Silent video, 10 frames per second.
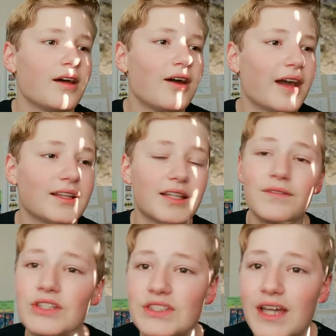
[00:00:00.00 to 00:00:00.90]
Okay, I love
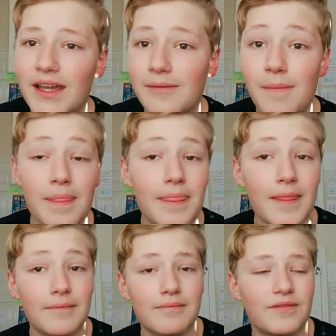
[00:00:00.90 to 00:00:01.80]
this sign.
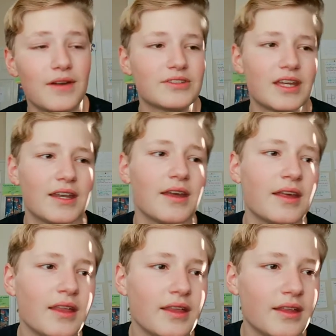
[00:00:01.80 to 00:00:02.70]
Favorite sign.
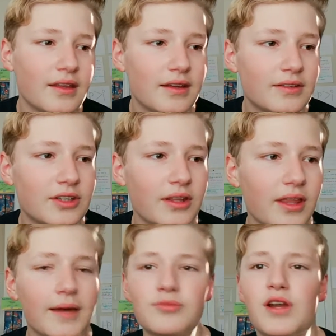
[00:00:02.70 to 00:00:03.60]
So,
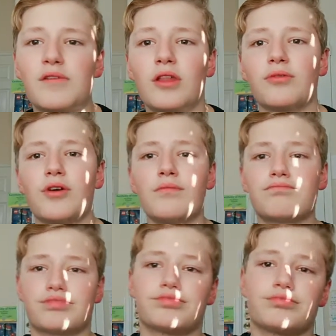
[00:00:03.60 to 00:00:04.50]
like, I'm driving down the road. Look, Ma,